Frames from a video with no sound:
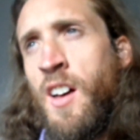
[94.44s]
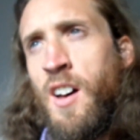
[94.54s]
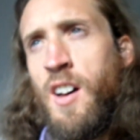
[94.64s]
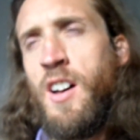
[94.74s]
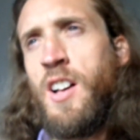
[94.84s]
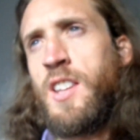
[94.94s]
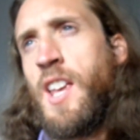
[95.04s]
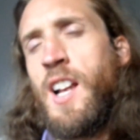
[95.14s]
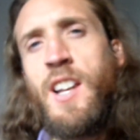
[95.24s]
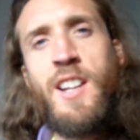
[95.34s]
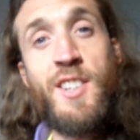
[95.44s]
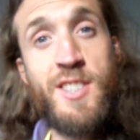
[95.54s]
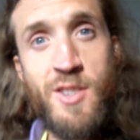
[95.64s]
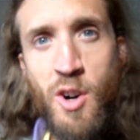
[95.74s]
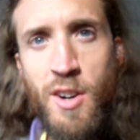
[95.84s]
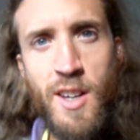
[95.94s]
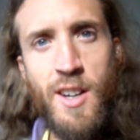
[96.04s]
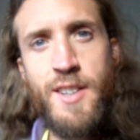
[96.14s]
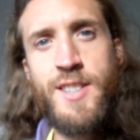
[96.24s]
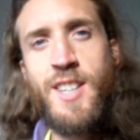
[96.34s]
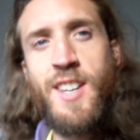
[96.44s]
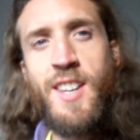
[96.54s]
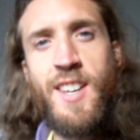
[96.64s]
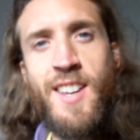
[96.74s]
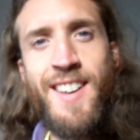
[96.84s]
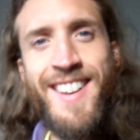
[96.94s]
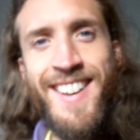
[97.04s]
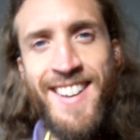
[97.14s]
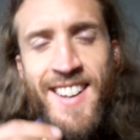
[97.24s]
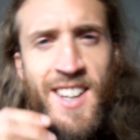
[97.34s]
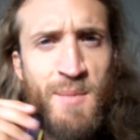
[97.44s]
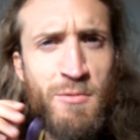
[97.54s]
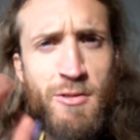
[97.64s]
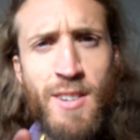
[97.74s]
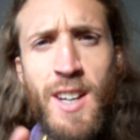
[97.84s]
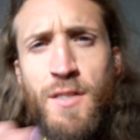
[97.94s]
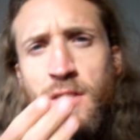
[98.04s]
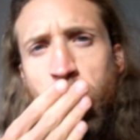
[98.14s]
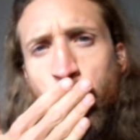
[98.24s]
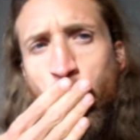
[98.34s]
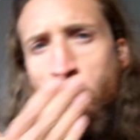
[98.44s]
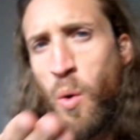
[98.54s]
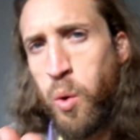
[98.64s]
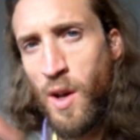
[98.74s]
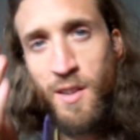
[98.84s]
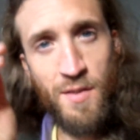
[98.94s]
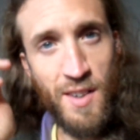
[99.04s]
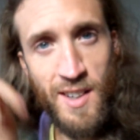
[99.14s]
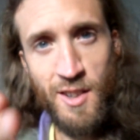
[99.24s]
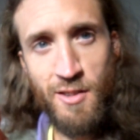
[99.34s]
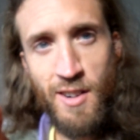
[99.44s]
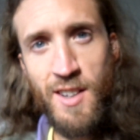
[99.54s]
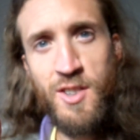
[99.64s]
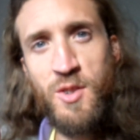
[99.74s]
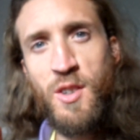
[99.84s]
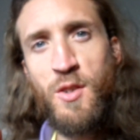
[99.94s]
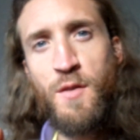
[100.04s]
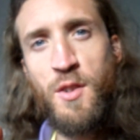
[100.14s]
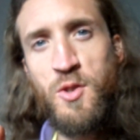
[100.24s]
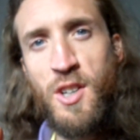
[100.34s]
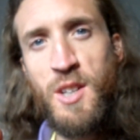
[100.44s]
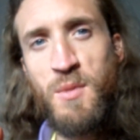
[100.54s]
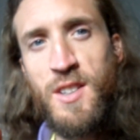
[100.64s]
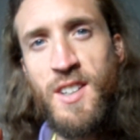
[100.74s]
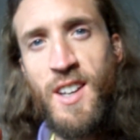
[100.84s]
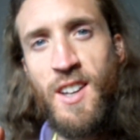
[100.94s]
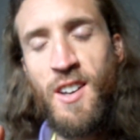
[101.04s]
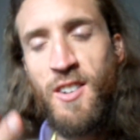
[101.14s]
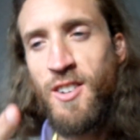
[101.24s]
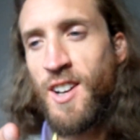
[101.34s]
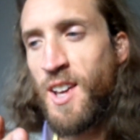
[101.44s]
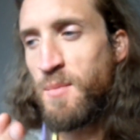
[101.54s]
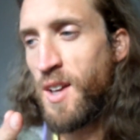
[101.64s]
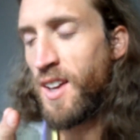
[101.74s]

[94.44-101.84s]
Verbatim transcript: Tell you a little story, guys, and I'm grateful and feeling gratitude and love for you joining me today. I really am.